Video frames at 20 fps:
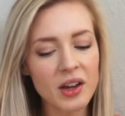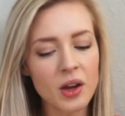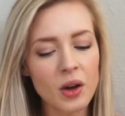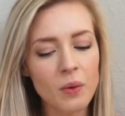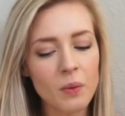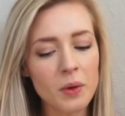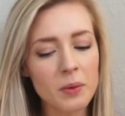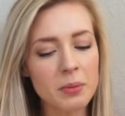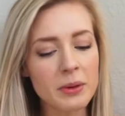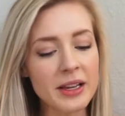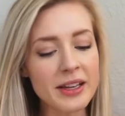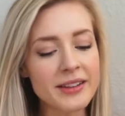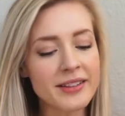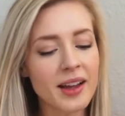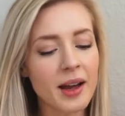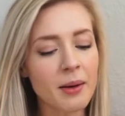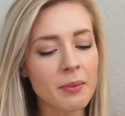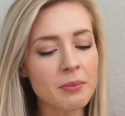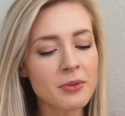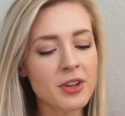would be
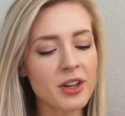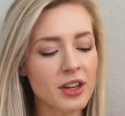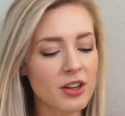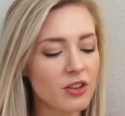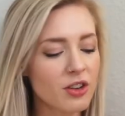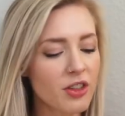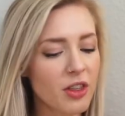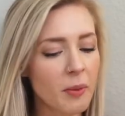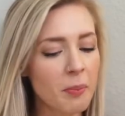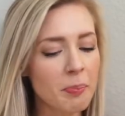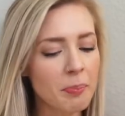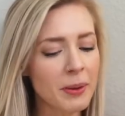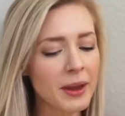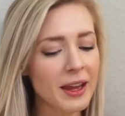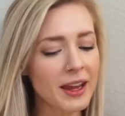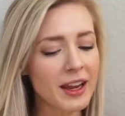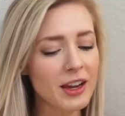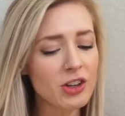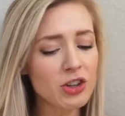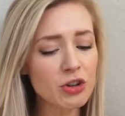dumped into the
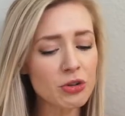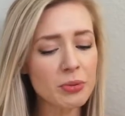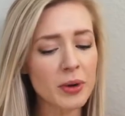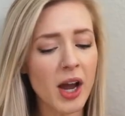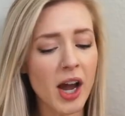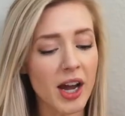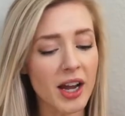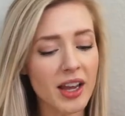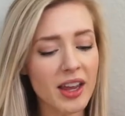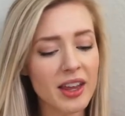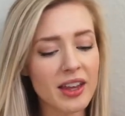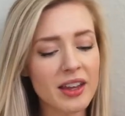big truck.